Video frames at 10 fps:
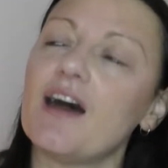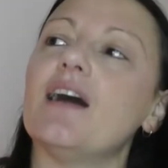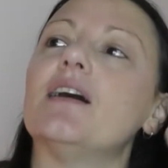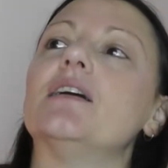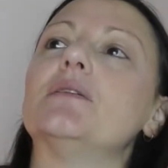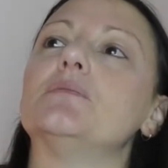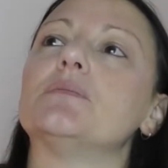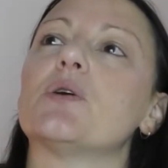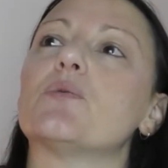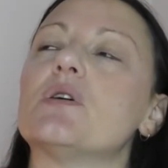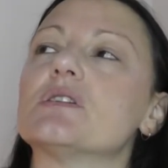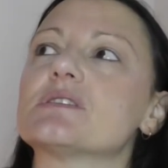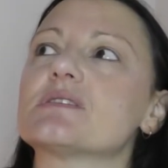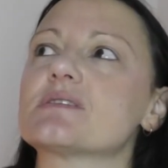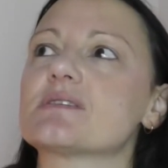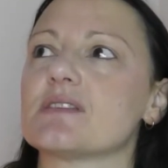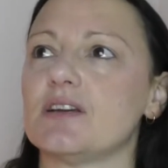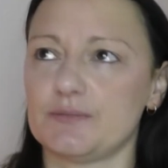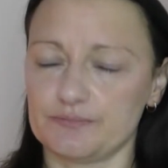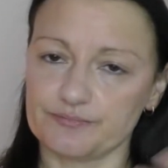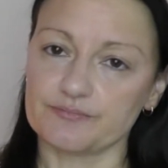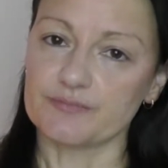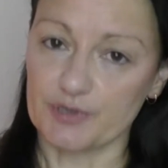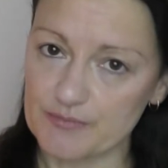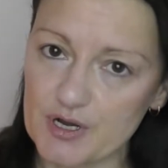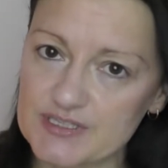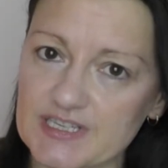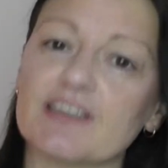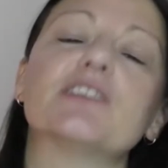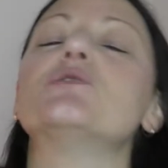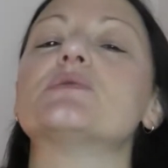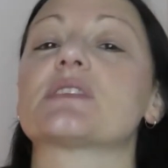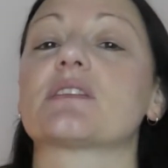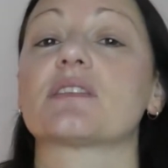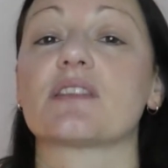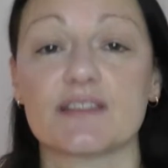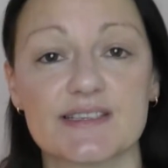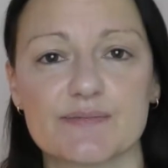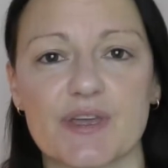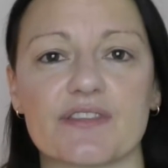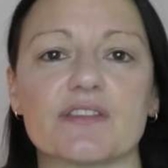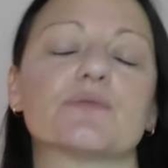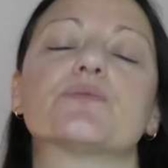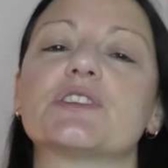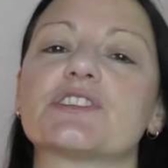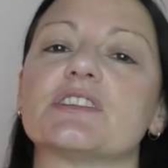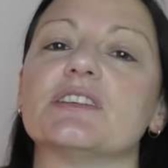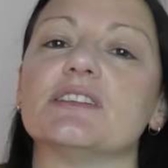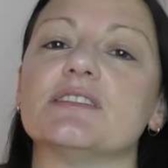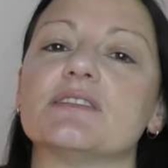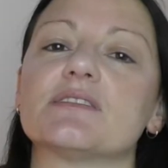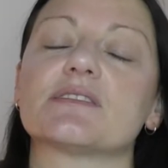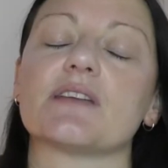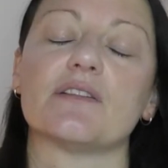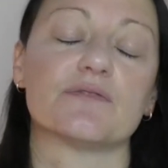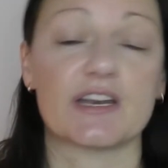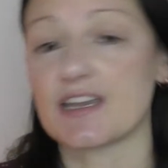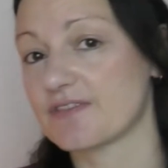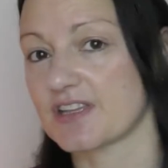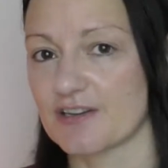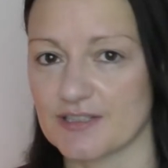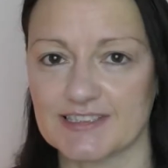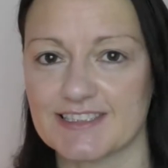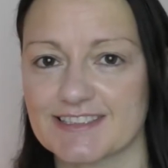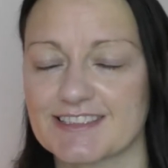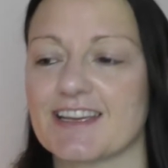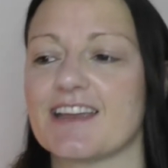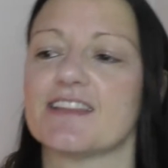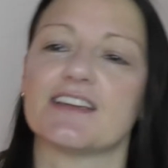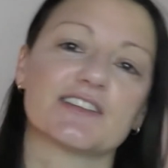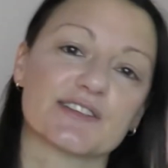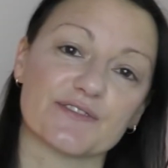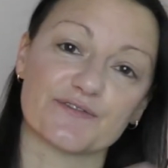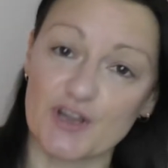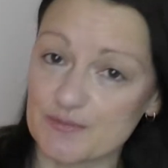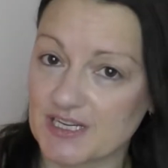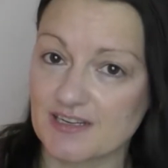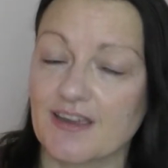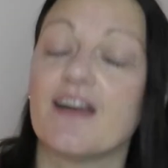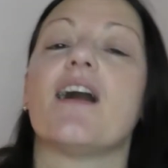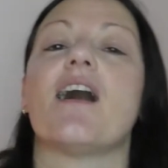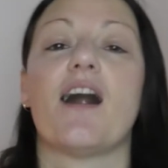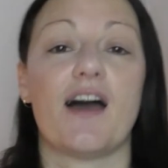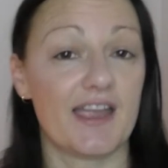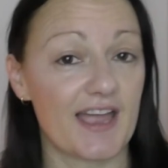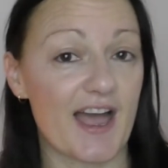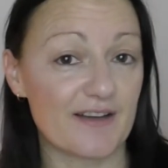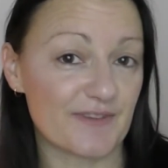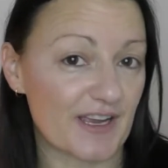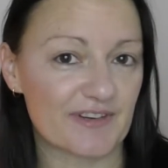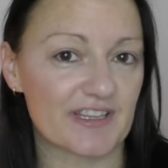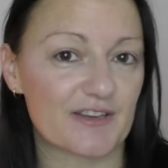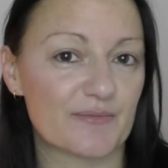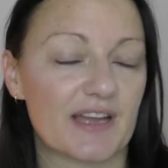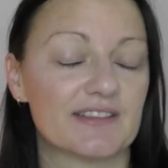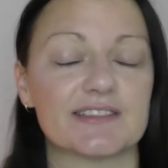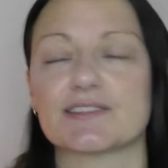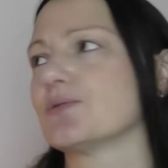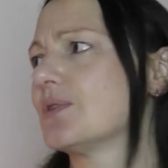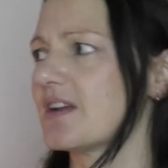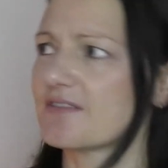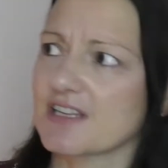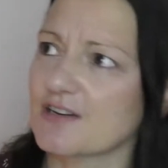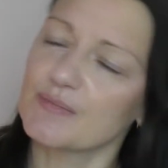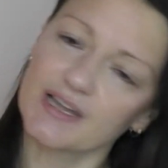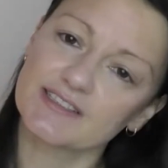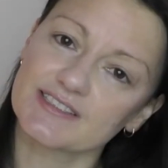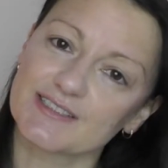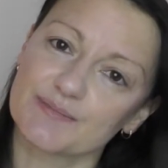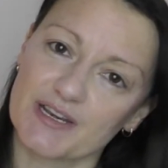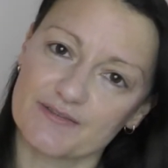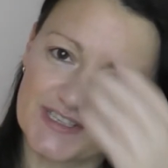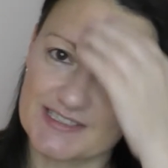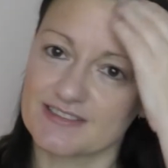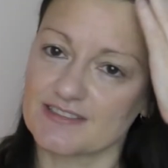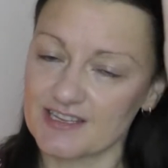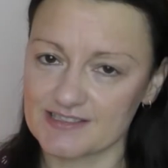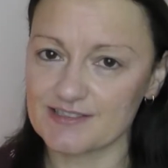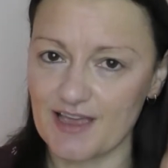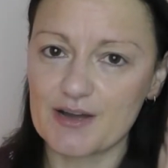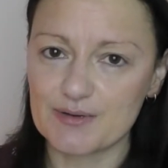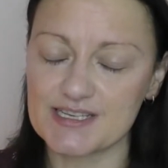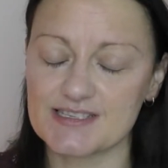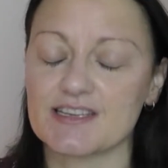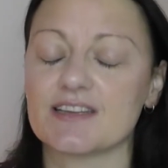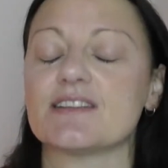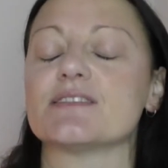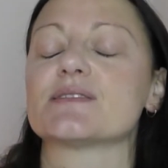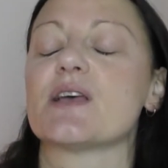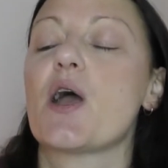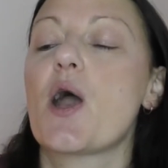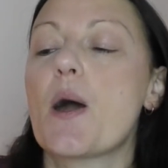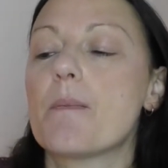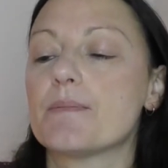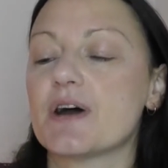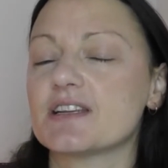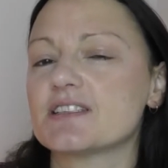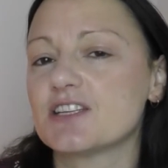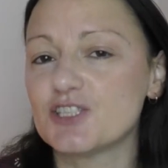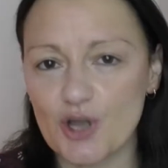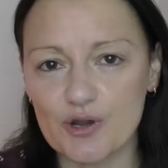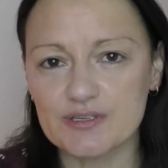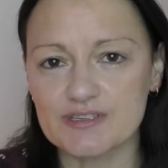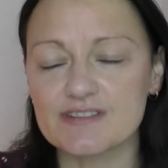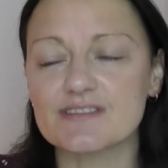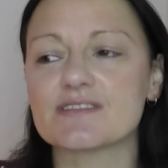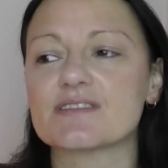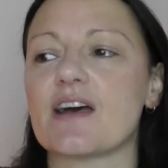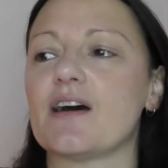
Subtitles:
was promoting using the list method, which is writing everything on a list and then just affirming, I have everything on my list, or everything on my list is manifested. That's how easy it is. But I did notice,